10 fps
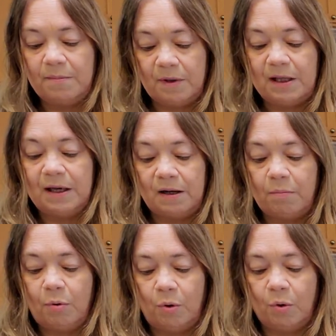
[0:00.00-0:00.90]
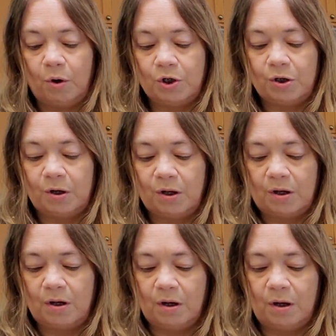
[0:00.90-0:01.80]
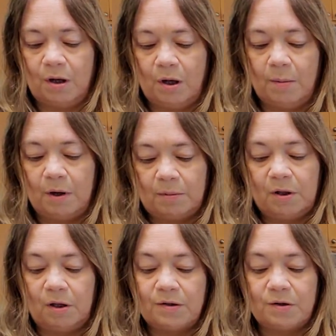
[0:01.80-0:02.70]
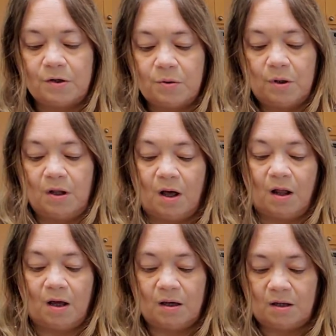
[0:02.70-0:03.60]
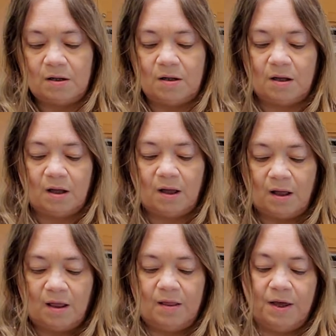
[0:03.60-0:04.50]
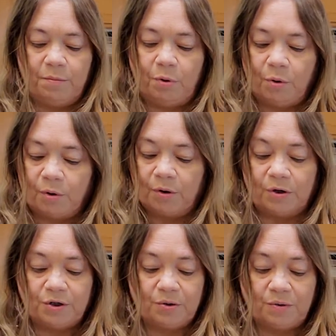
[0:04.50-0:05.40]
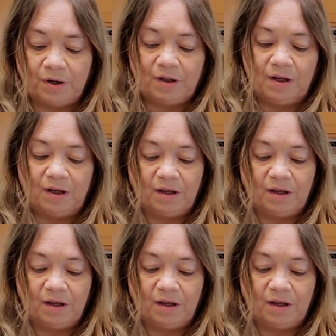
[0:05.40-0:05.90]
in Port Orchard, and I'm closer to Olalla than Port Orchard, really.